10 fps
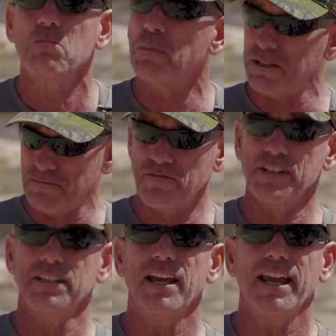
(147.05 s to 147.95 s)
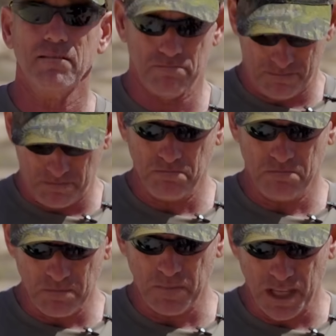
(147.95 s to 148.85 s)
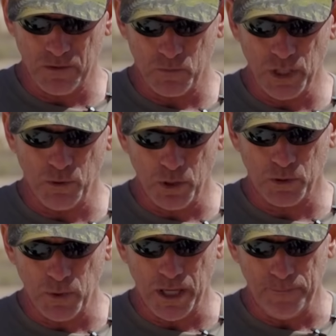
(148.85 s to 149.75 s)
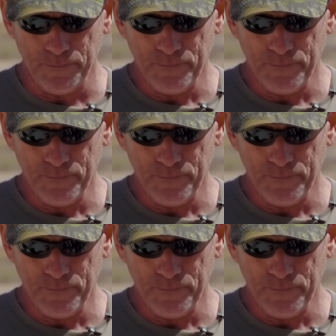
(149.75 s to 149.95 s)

but for the day, it really worked well.